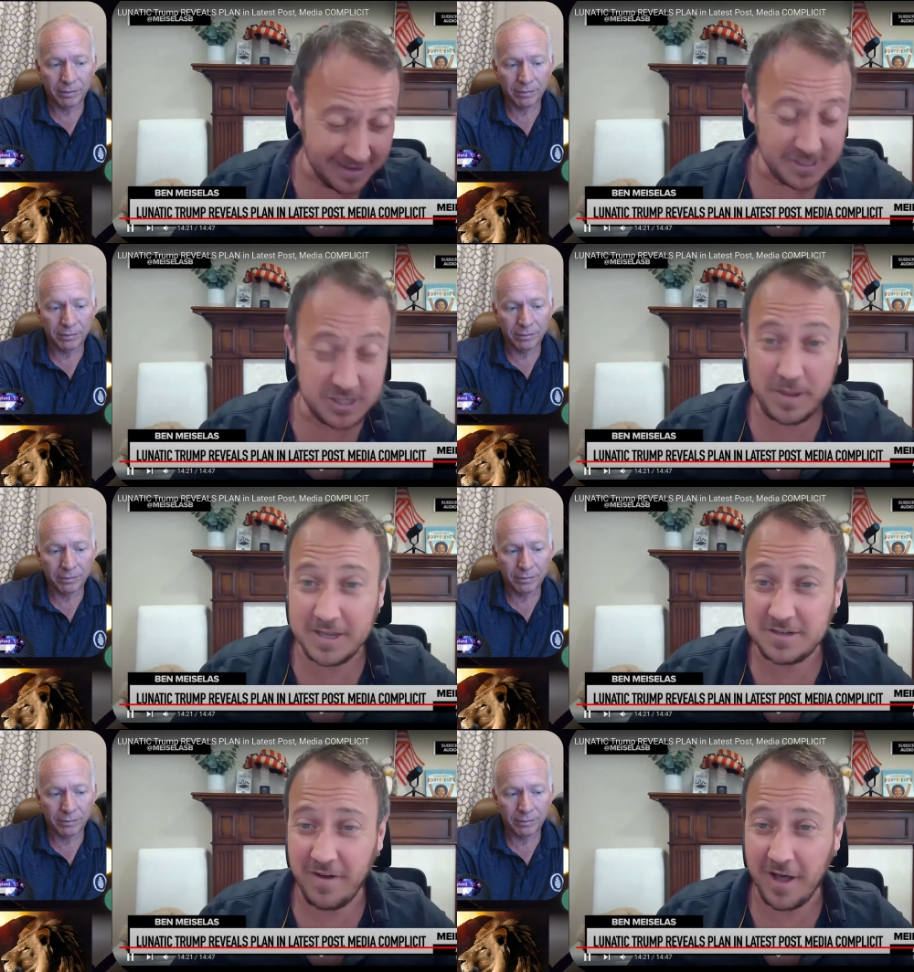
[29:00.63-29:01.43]

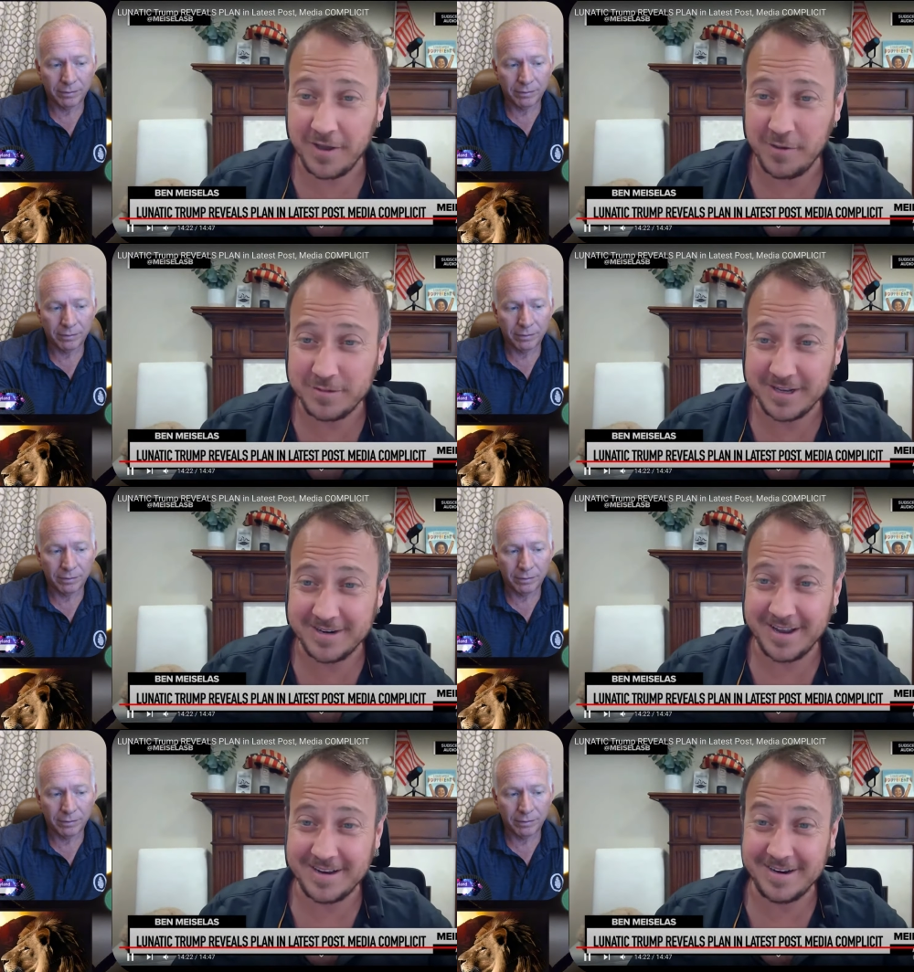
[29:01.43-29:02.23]
Speaker 1: speaks volumes
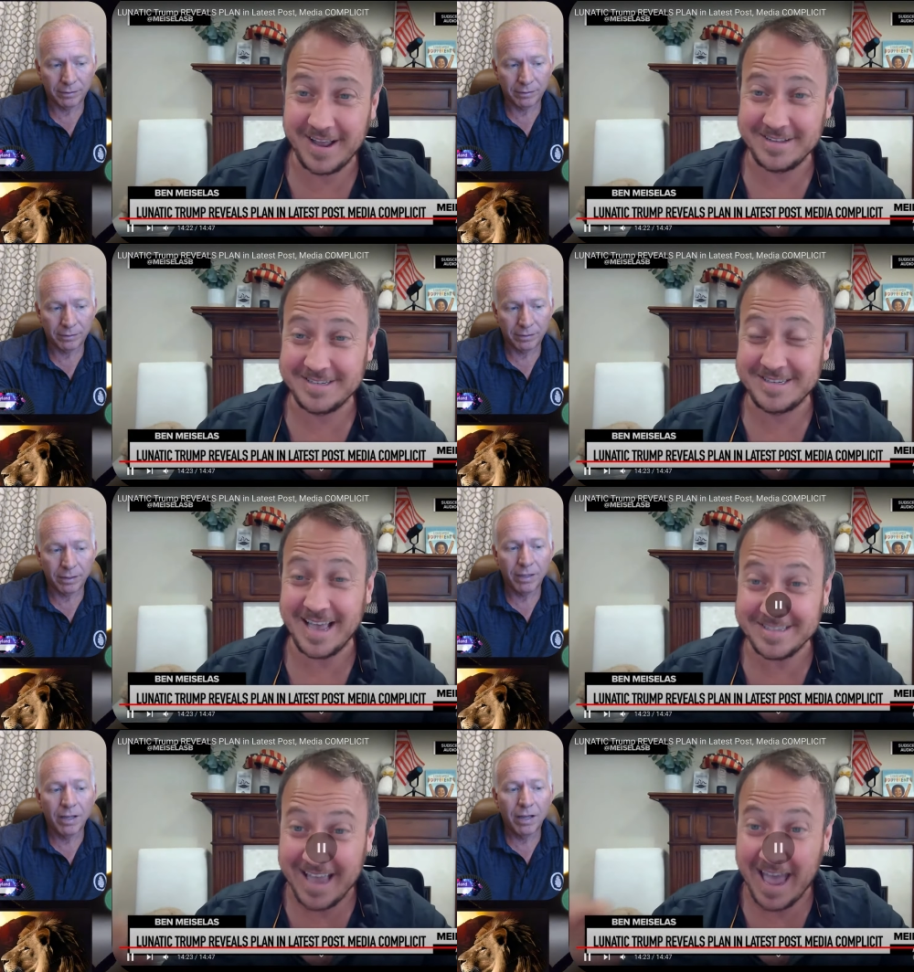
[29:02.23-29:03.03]
and and and
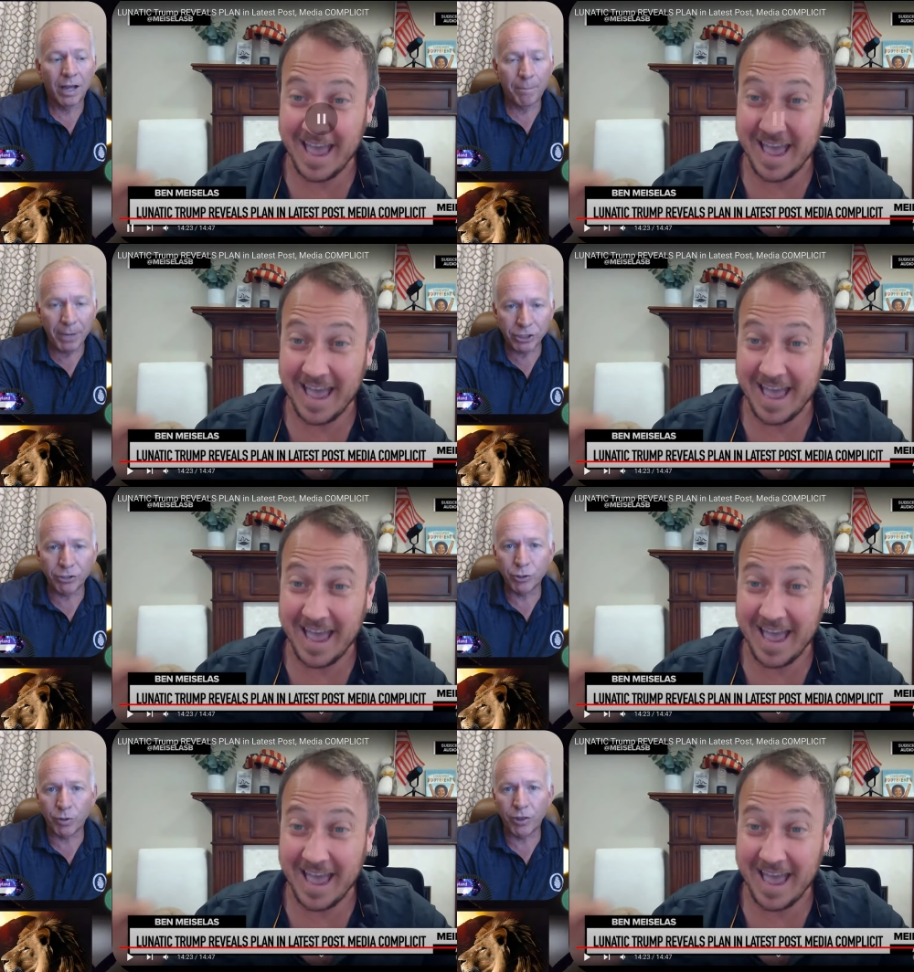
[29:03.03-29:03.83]
says every
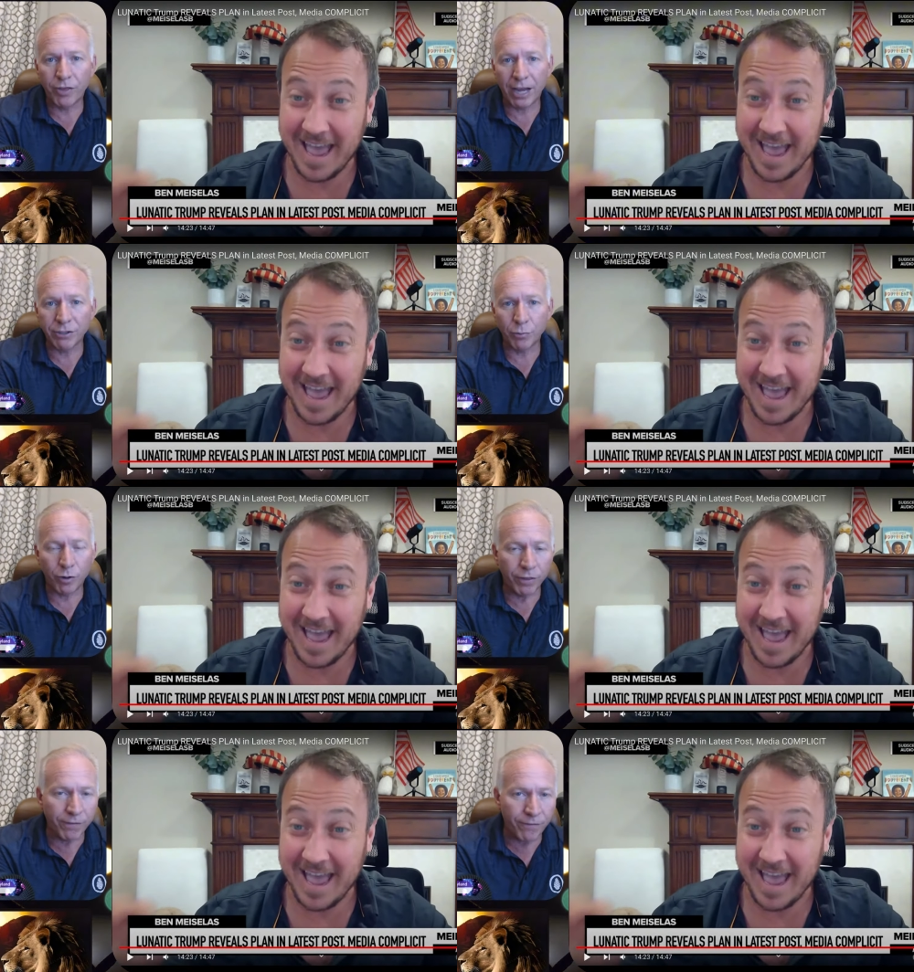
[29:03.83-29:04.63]
Speaker 2: picture's worth a thousand
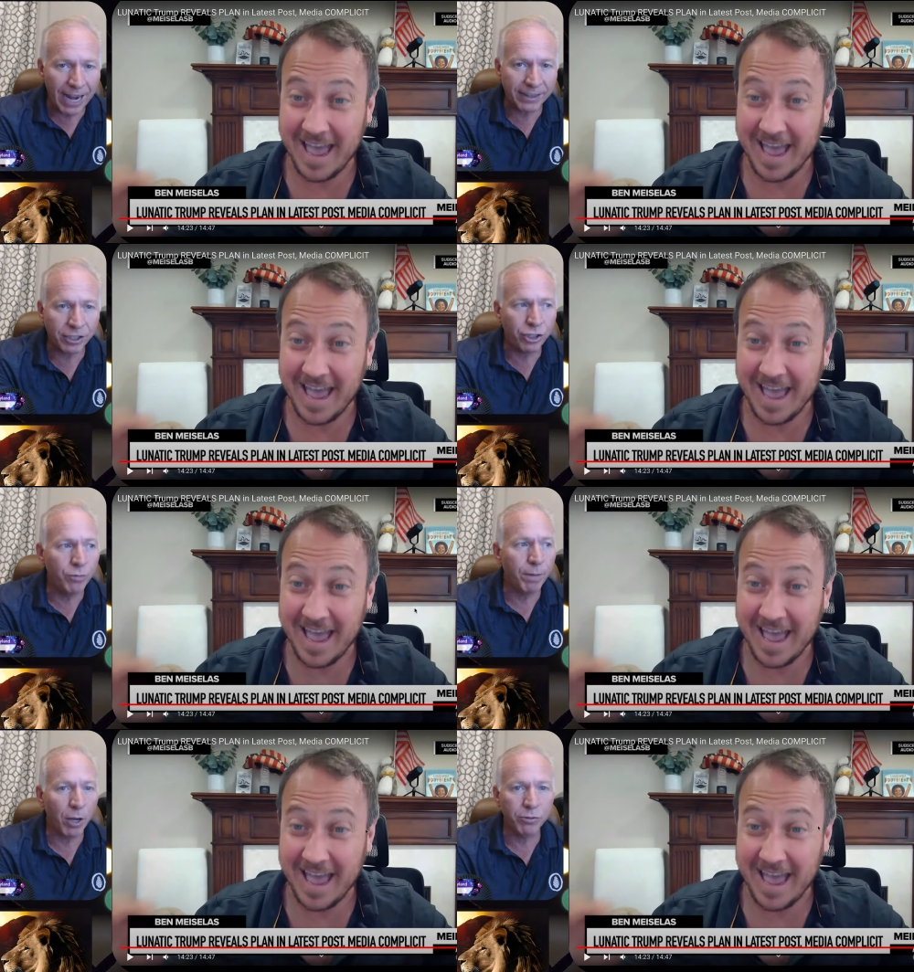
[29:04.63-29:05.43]
words. The fact that
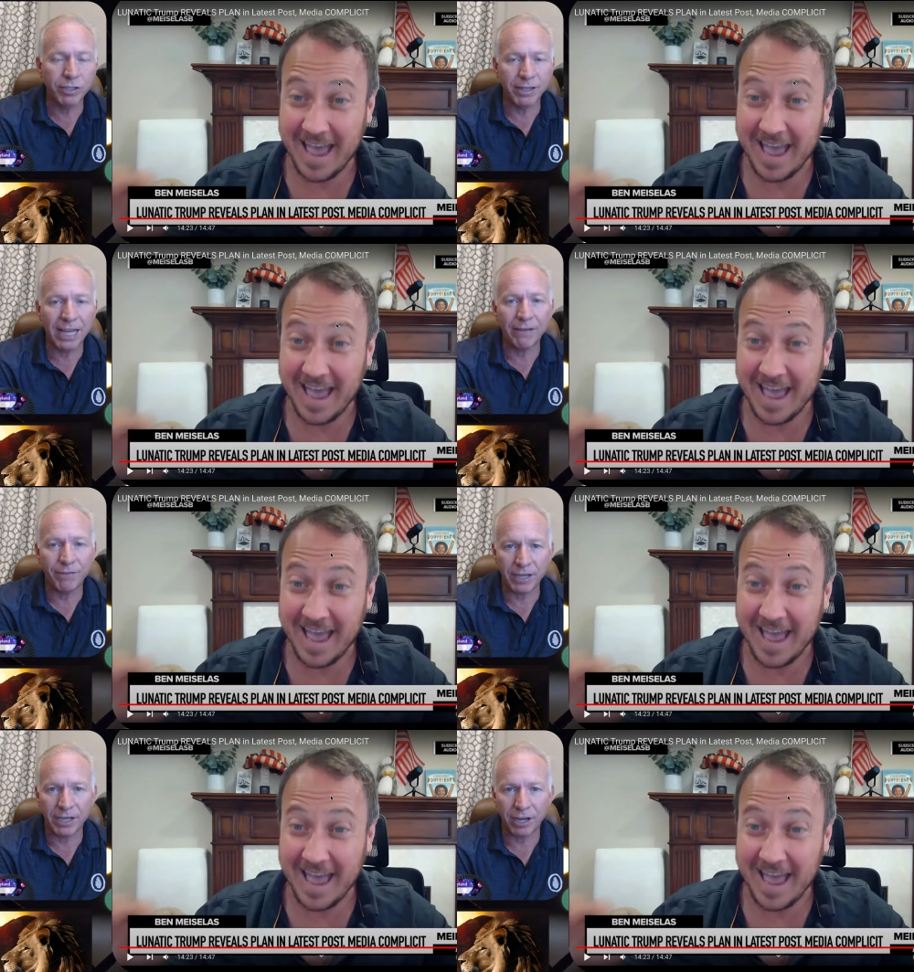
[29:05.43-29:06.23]
you posted that
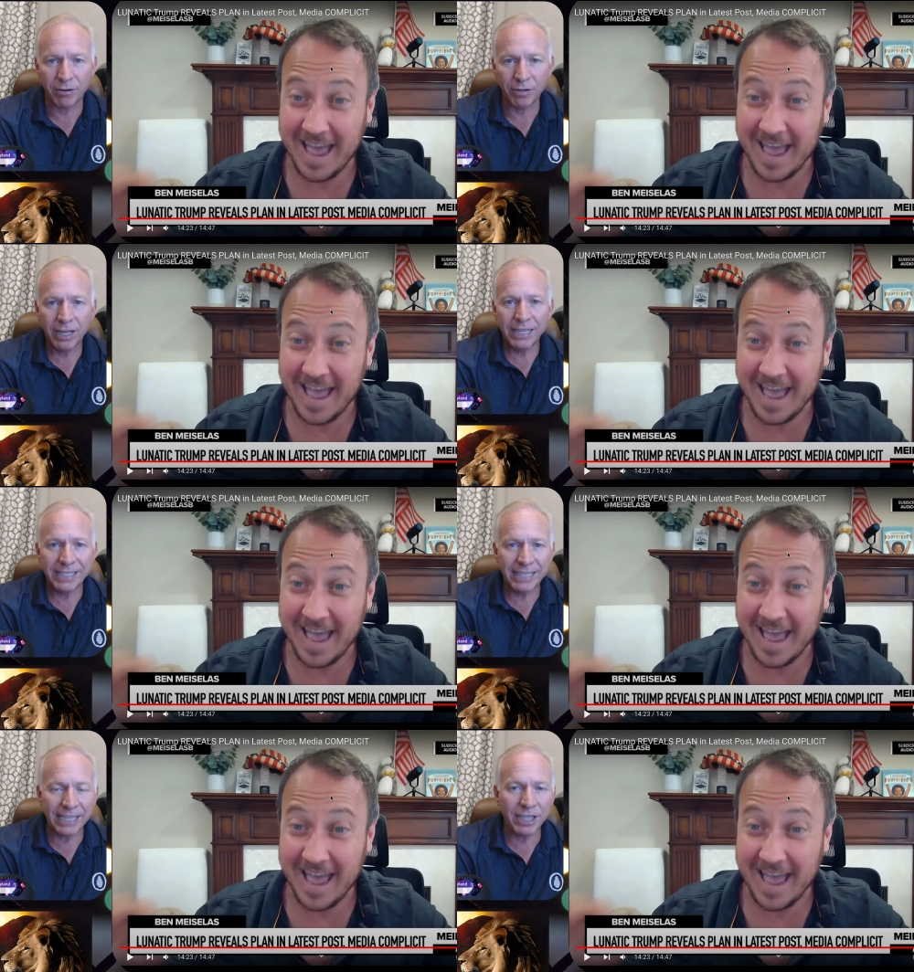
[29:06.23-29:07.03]
video
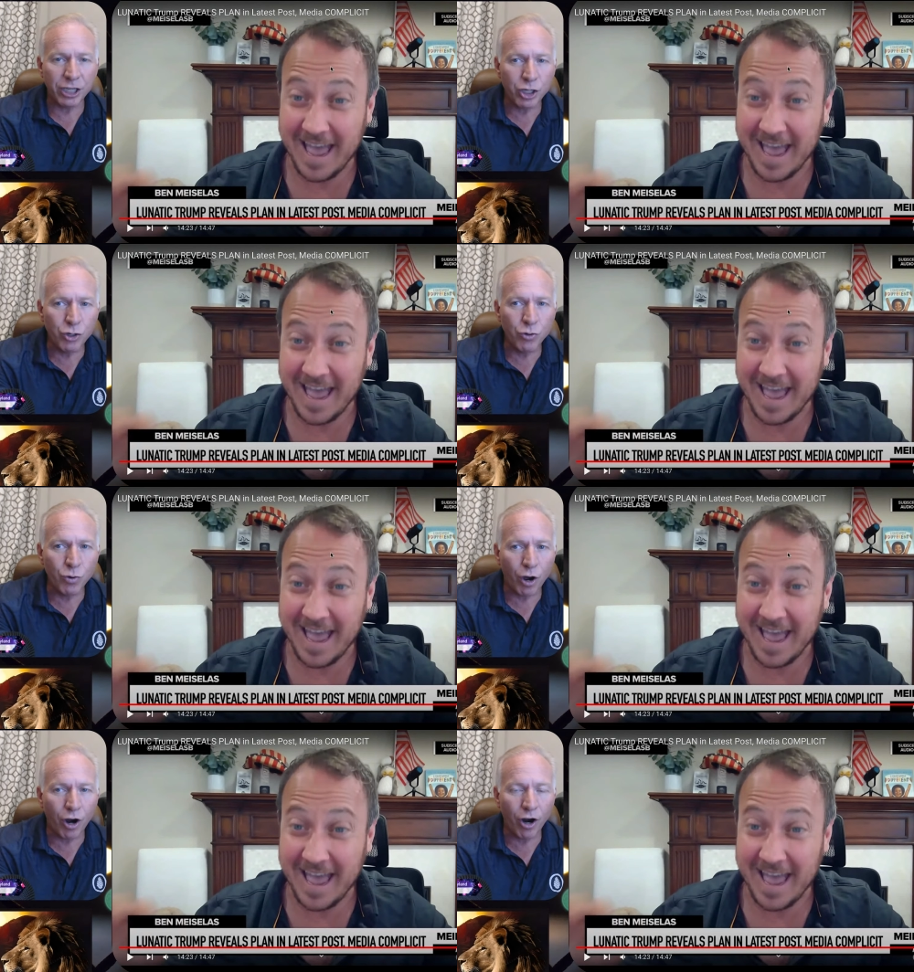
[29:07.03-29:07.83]
says that
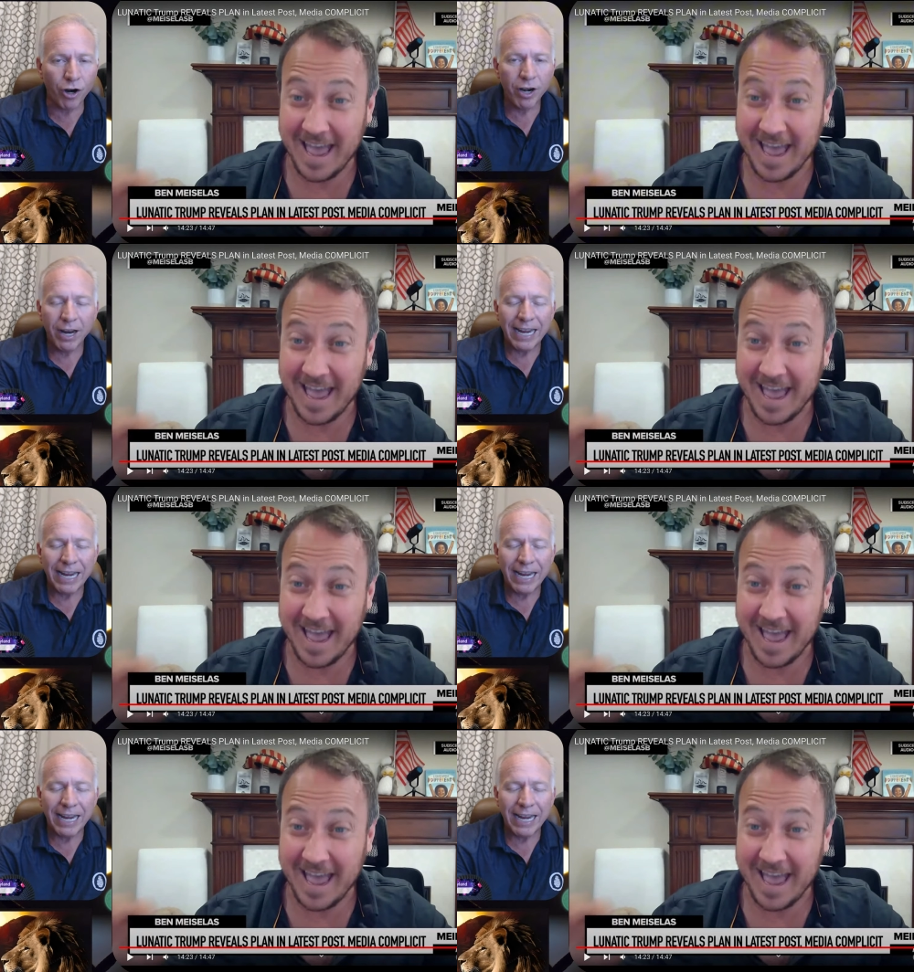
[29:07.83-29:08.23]
you are